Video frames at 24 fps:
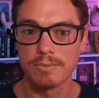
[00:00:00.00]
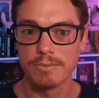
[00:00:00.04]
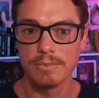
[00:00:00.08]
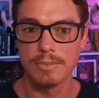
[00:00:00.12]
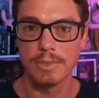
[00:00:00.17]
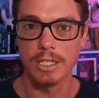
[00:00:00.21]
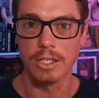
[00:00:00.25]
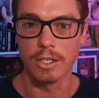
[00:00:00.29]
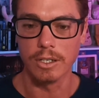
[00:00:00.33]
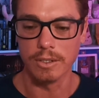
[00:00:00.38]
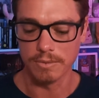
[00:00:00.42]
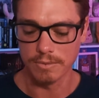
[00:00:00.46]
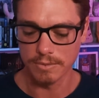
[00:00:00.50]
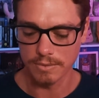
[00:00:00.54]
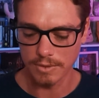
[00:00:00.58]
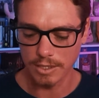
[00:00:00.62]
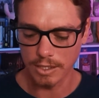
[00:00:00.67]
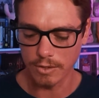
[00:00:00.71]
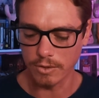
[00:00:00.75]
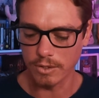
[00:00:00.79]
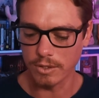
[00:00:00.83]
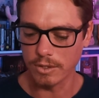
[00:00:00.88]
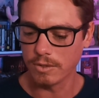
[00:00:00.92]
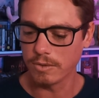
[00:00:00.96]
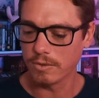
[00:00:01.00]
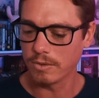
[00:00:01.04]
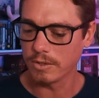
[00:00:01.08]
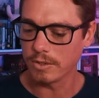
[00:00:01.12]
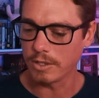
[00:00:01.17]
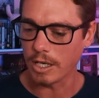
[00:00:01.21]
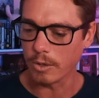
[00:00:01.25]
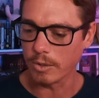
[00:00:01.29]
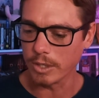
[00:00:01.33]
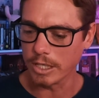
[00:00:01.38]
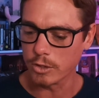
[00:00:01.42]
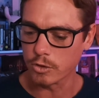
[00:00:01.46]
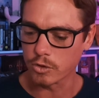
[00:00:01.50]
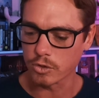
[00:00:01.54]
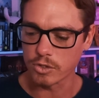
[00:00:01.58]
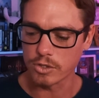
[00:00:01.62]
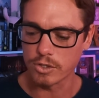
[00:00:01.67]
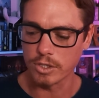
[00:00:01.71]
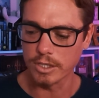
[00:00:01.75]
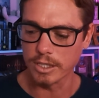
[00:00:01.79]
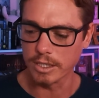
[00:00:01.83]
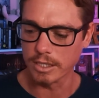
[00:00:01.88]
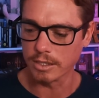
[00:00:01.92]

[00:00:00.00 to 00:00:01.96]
they were interested in